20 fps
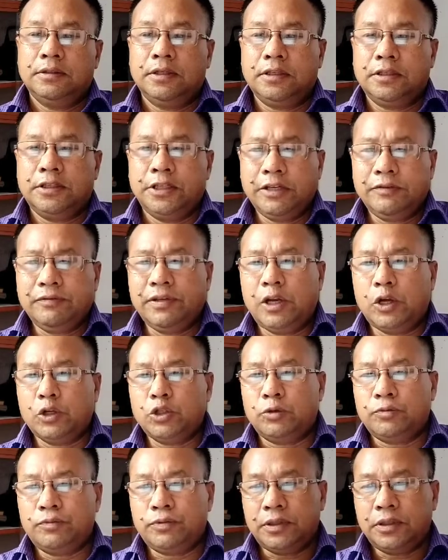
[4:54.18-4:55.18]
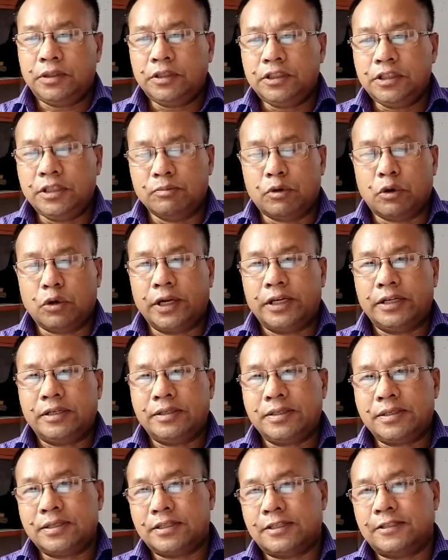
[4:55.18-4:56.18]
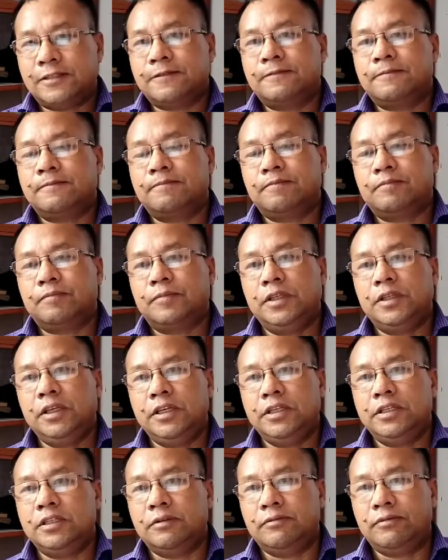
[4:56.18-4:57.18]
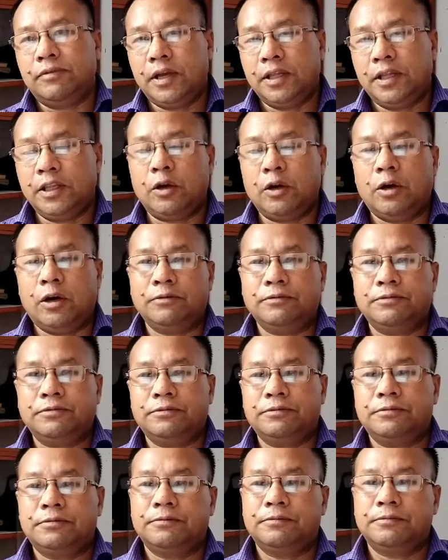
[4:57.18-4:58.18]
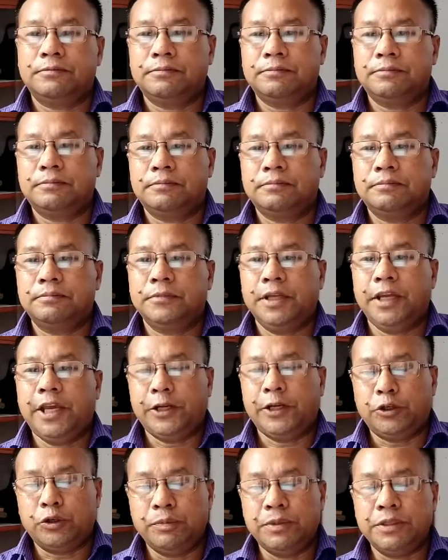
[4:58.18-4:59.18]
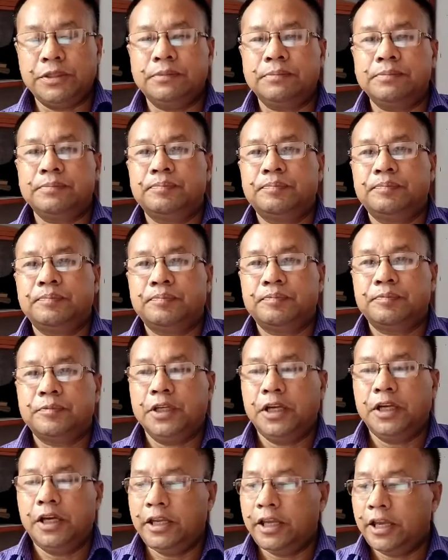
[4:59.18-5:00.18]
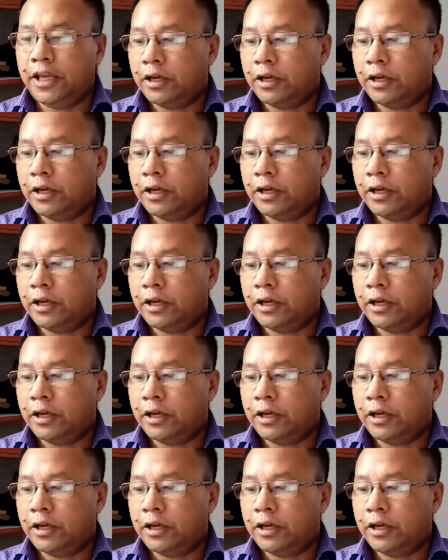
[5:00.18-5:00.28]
The Greek philosopher DEMOCRITUS is the father of atomism, and